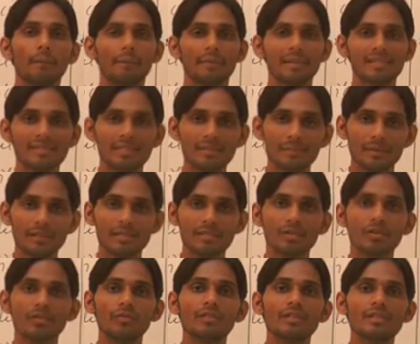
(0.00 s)
principles
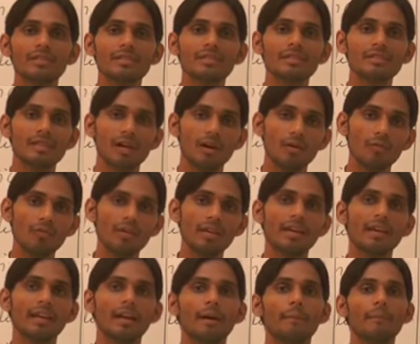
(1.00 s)
of nursing, how we
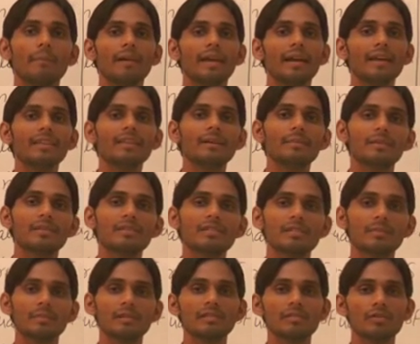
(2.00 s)
can apply the
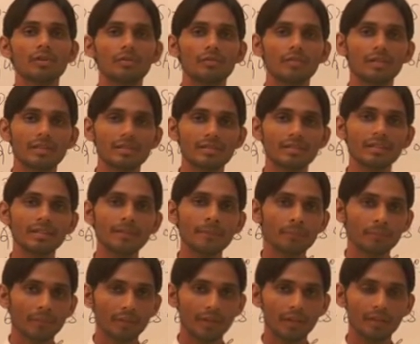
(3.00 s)
principles of nursing
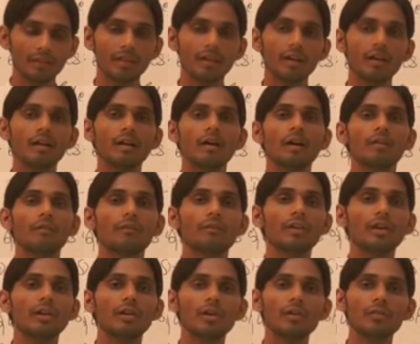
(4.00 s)
in the
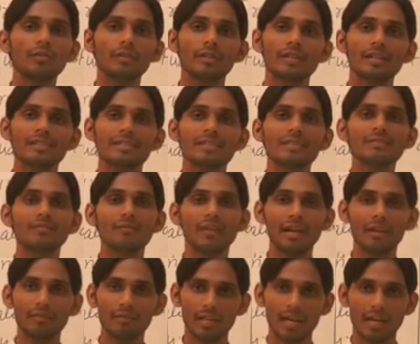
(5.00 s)
field of nursing
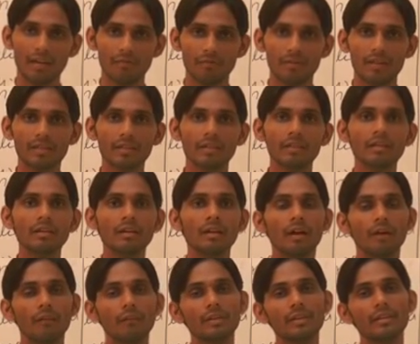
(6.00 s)
while we are working
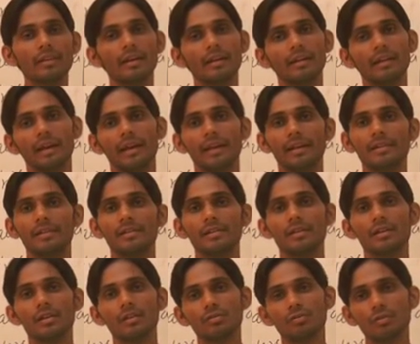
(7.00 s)
with the client.
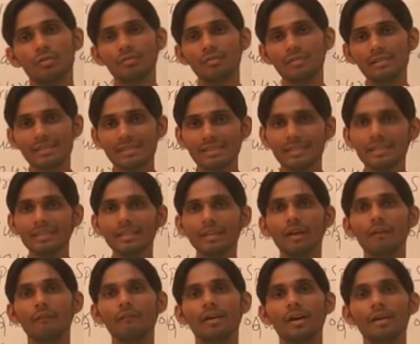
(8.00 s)
So we will see
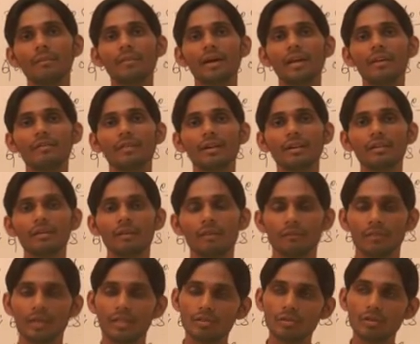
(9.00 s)
one by one.
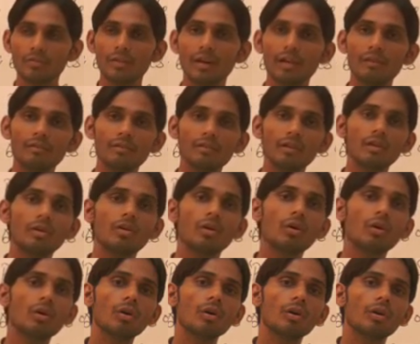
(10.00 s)
First of all, we will
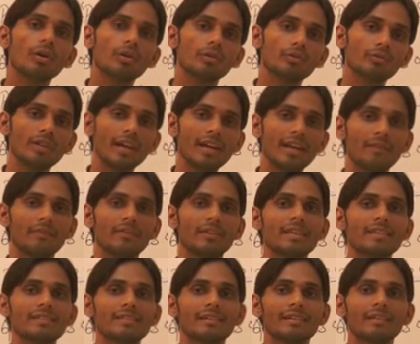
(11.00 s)
go to the
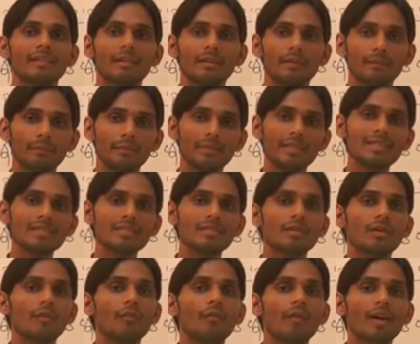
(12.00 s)
definition, means
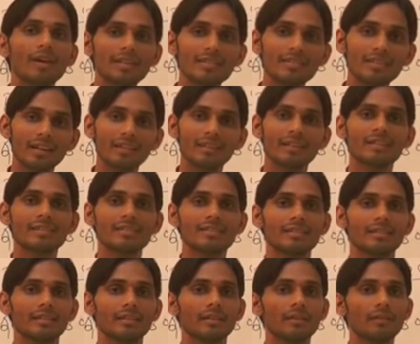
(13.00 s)
what is the
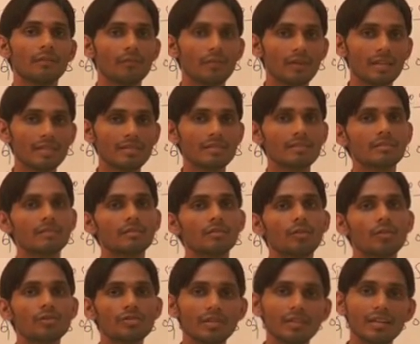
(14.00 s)
nursing. First
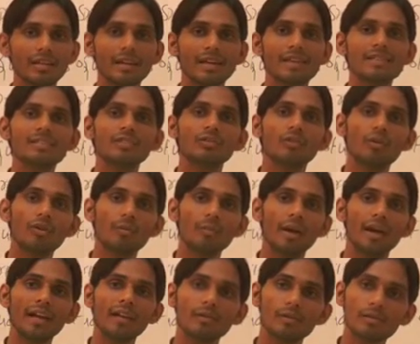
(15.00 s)
question arises in our
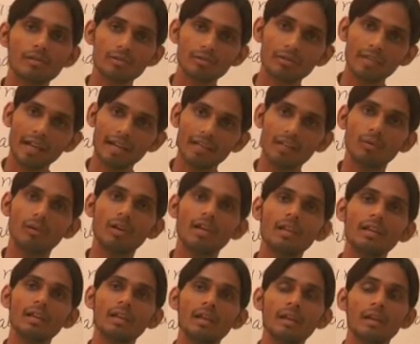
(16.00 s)
mind also, that
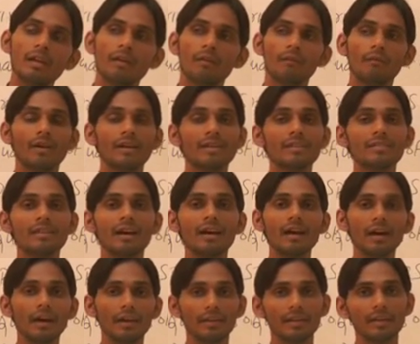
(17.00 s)
only what is the
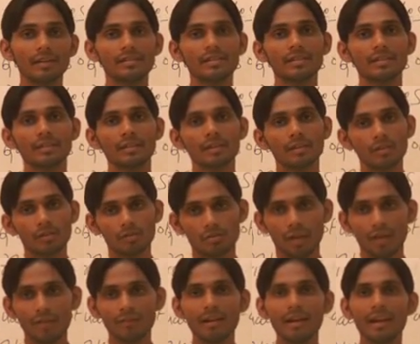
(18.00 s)
nursing.
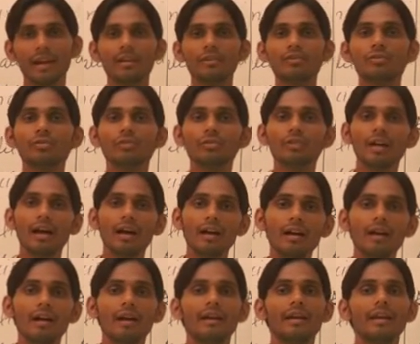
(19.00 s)
So I will let you know
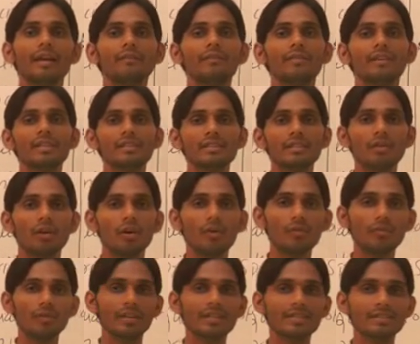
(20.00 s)
the definition
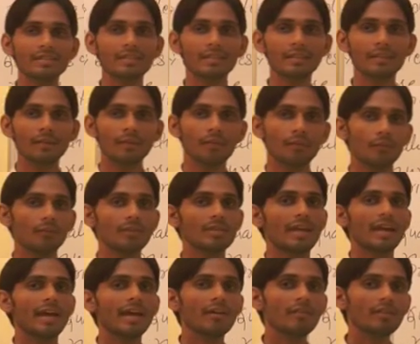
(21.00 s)
of nursing, which
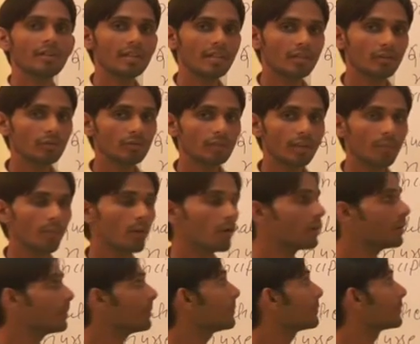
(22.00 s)
I have written on the
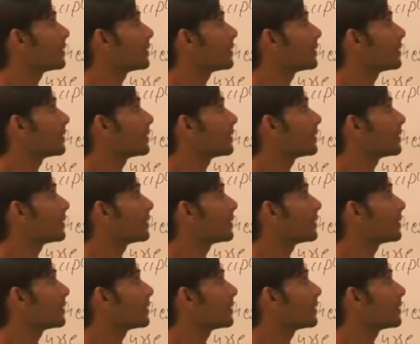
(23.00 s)
board.